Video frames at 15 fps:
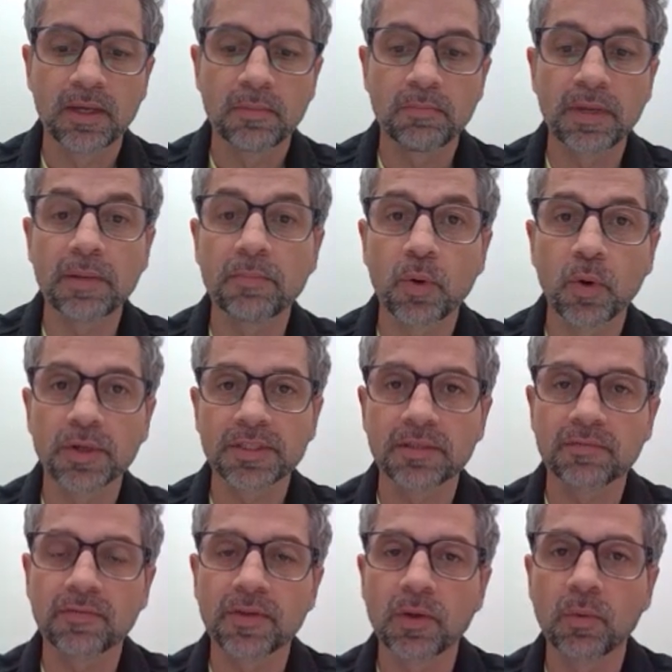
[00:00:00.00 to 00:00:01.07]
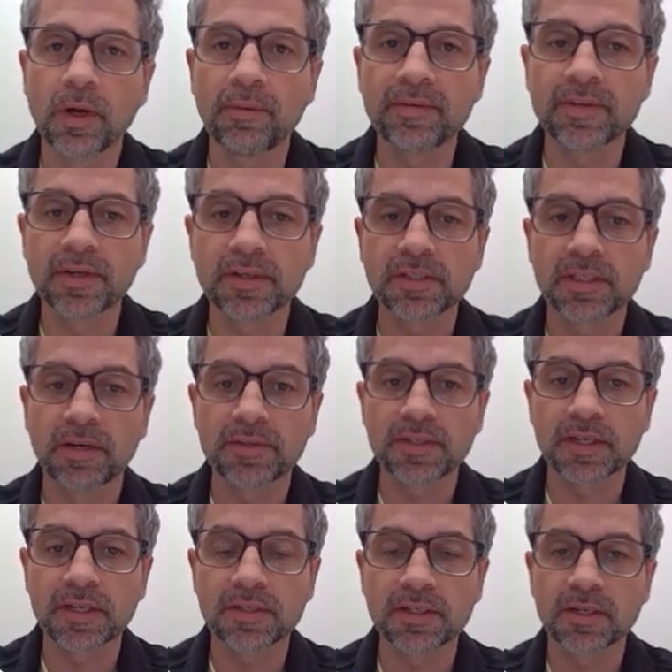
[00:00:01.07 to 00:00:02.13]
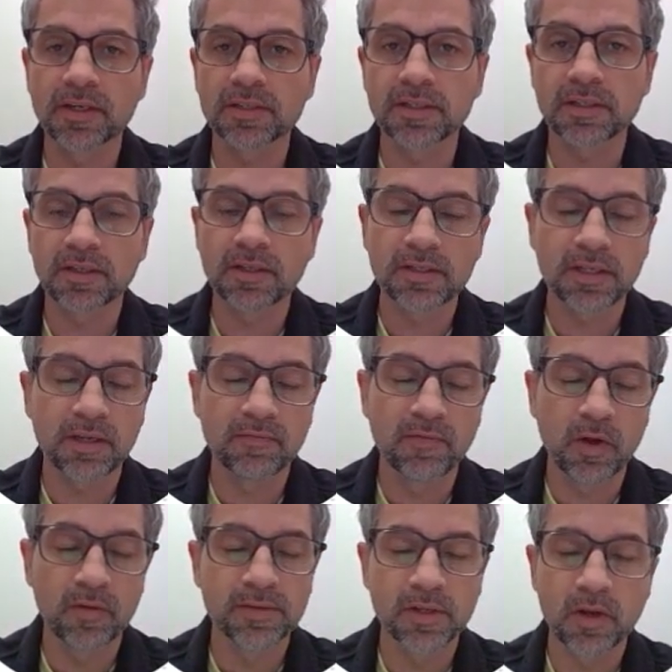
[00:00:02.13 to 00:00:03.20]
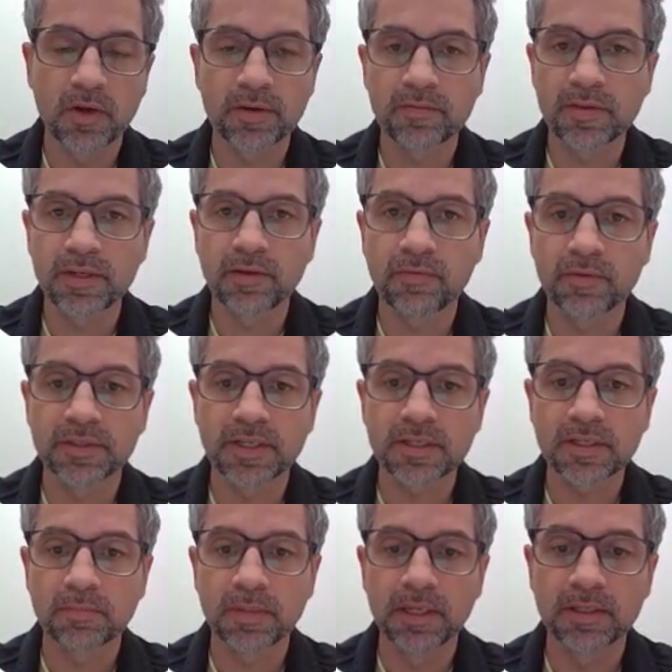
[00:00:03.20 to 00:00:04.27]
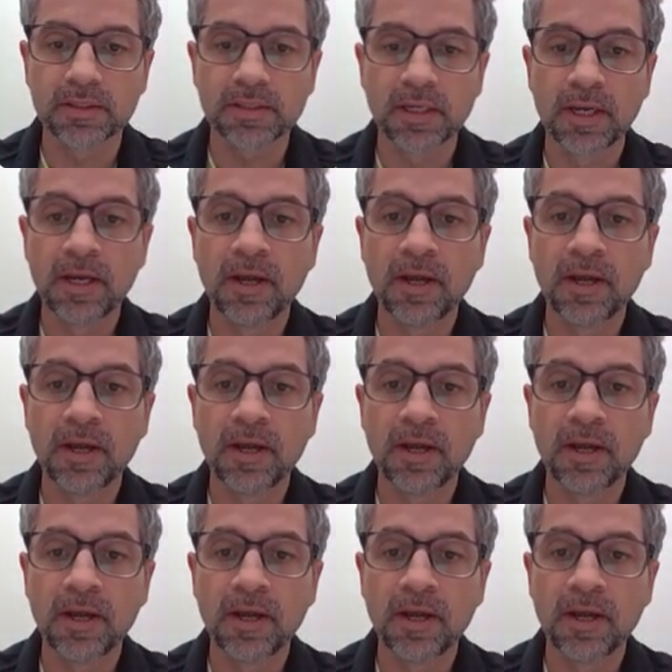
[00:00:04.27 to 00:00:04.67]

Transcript: been important for the work we've done in Cirencester because it involves a lot of the different disciplines.